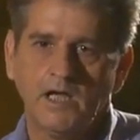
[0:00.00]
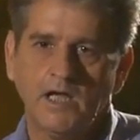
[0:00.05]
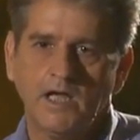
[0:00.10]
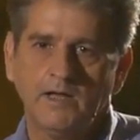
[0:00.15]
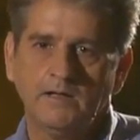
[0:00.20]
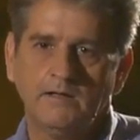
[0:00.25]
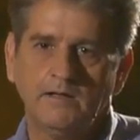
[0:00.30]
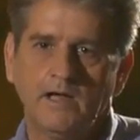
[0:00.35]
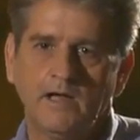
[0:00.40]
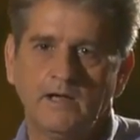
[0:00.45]

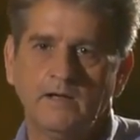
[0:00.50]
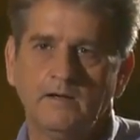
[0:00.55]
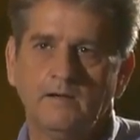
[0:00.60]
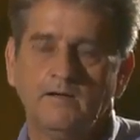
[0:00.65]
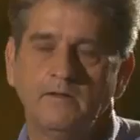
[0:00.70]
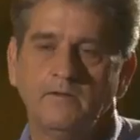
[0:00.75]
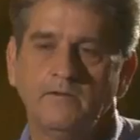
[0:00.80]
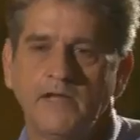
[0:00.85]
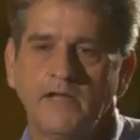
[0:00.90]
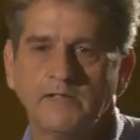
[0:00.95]
And
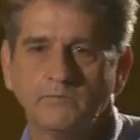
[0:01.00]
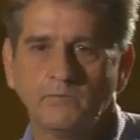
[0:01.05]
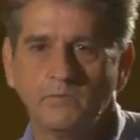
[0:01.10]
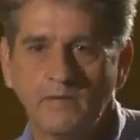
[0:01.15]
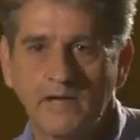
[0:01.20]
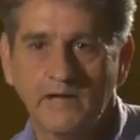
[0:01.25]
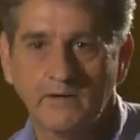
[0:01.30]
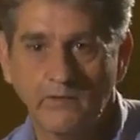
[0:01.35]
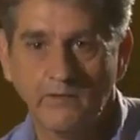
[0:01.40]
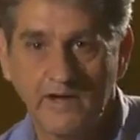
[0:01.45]
that's where
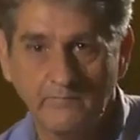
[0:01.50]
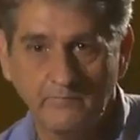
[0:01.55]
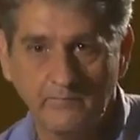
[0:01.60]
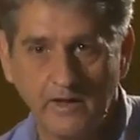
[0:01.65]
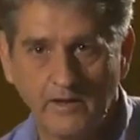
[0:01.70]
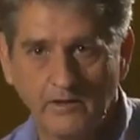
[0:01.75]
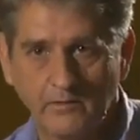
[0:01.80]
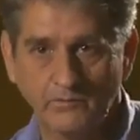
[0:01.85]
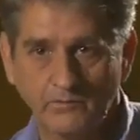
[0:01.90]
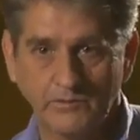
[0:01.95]
my
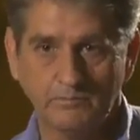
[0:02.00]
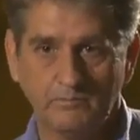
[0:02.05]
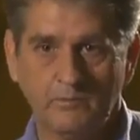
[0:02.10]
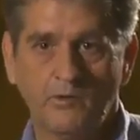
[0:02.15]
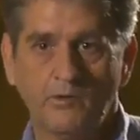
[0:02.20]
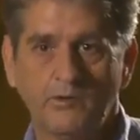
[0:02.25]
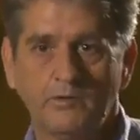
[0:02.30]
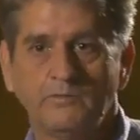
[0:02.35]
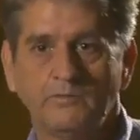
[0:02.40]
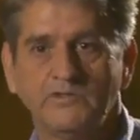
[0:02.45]
grandfather was
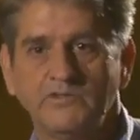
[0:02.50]
born,